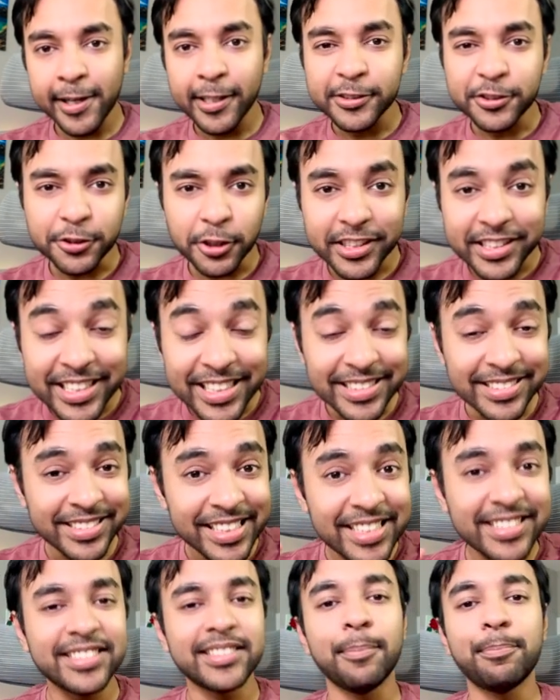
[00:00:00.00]
So this
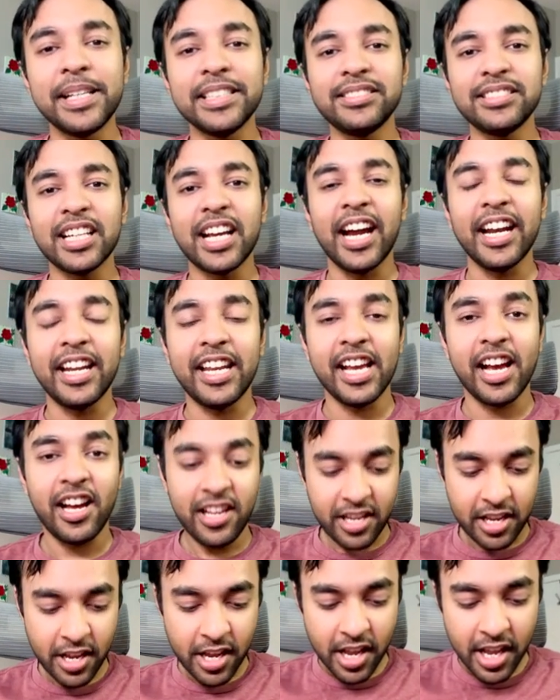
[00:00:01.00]
is the basic idea.
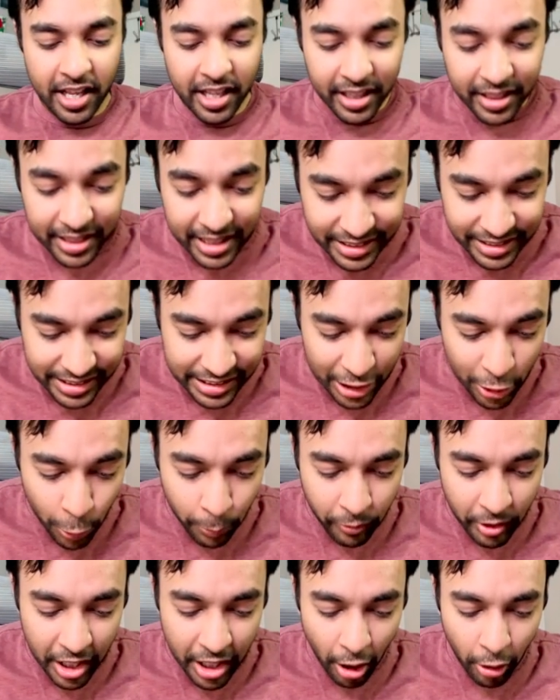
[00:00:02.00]
This loop
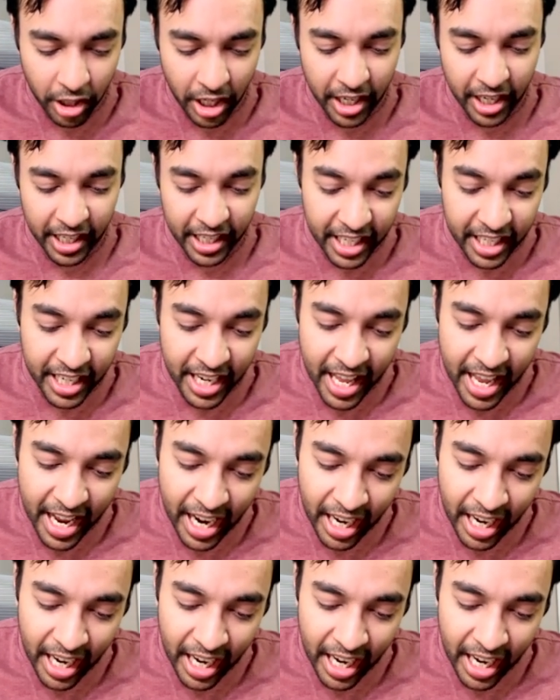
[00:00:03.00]
will now run again,